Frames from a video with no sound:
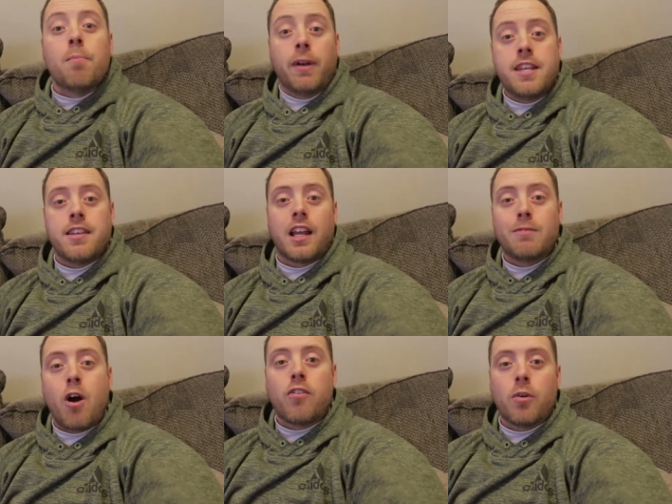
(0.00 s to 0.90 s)
But he's gonna
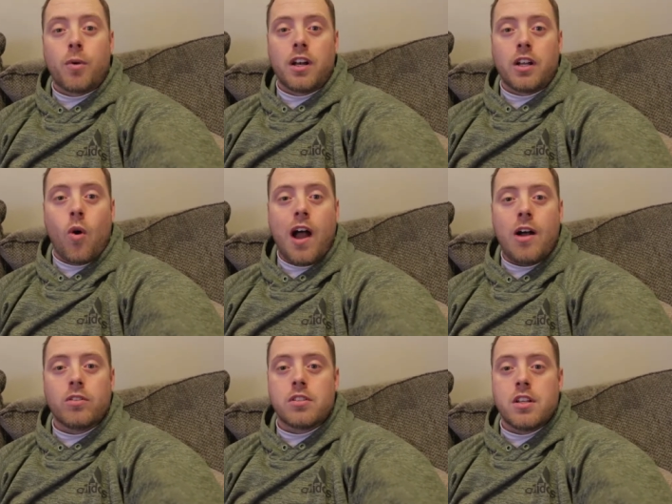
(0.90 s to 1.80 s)
come over. We're gonna go
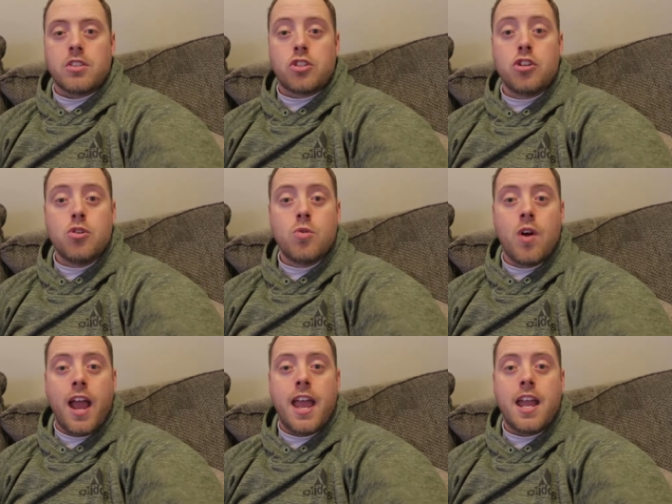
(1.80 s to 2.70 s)
out
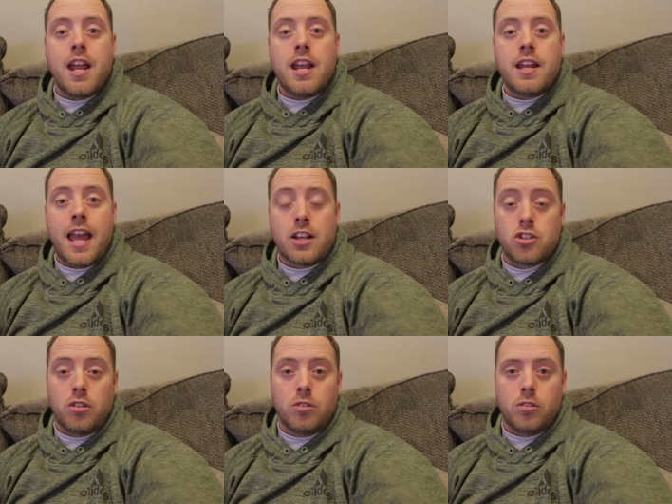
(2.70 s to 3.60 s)
to a
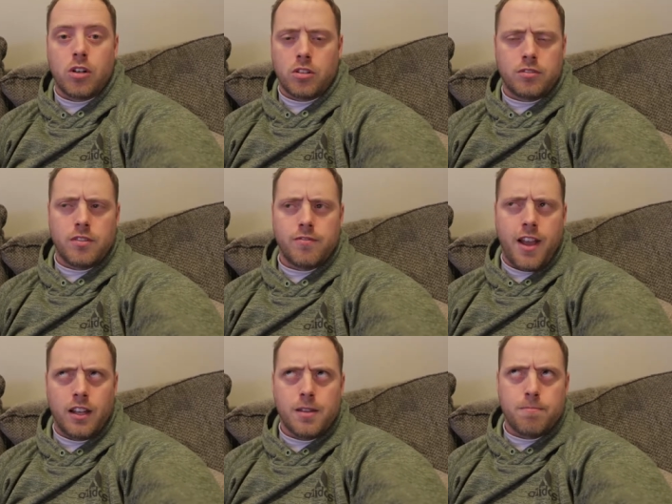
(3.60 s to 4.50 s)
national or
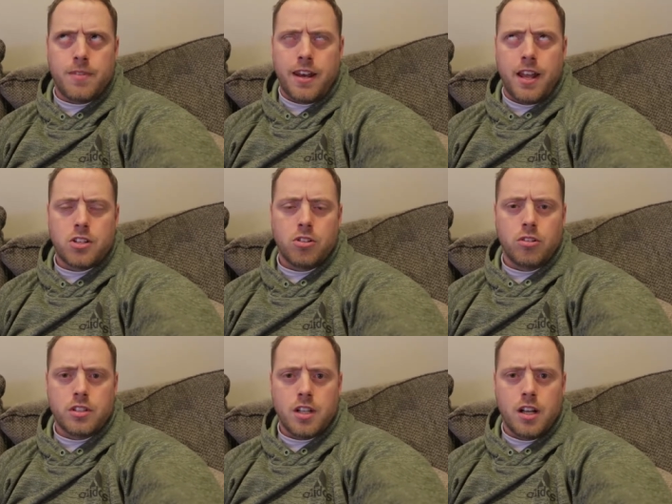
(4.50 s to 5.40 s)
valley, not
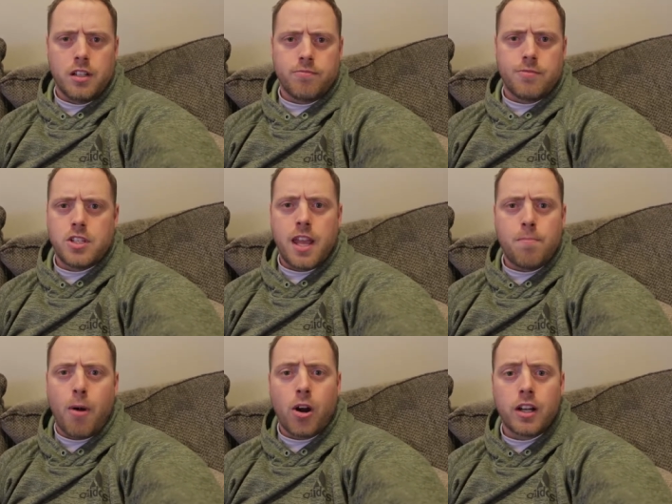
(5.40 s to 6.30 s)
national, it's a
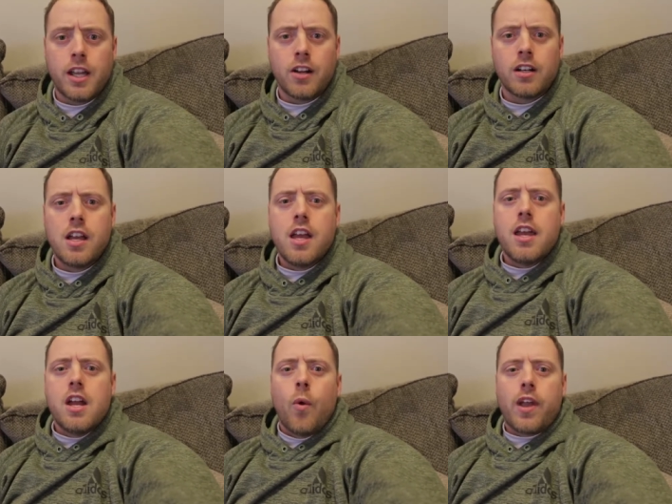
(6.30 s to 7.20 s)
state park here.
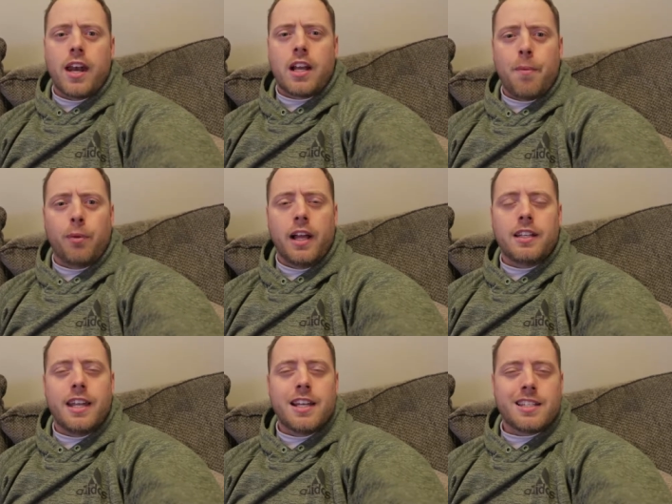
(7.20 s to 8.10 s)
We got a couple
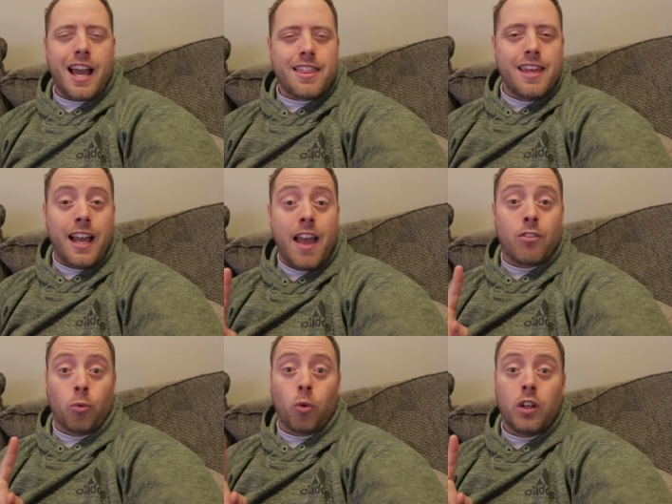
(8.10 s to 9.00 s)
ideas. I think I have
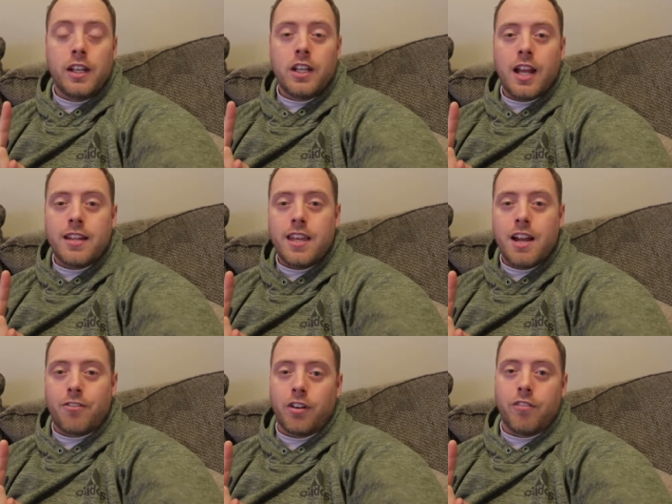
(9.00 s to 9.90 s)
a really good
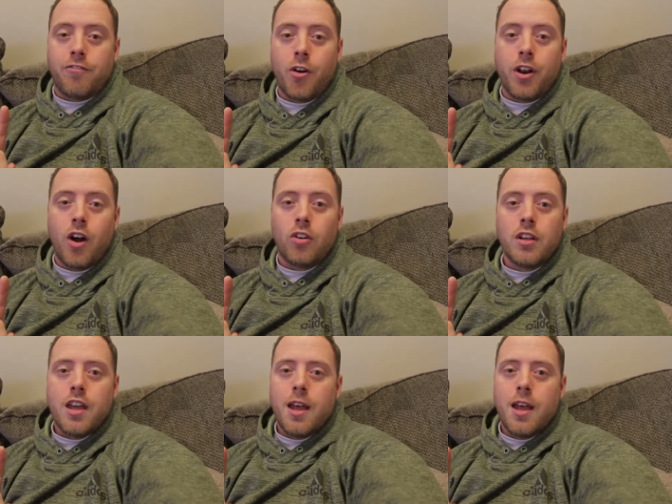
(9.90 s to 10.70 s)
idea for a photo